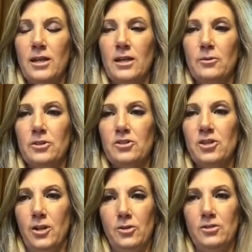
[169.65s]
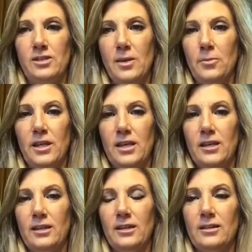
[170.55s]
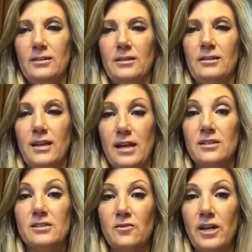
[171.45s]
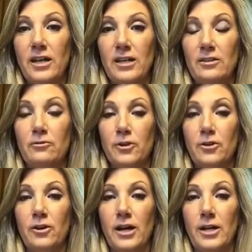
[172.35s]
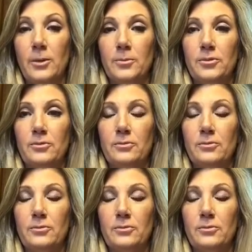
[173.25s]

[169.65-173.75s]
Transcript: it would show something calcifying further up,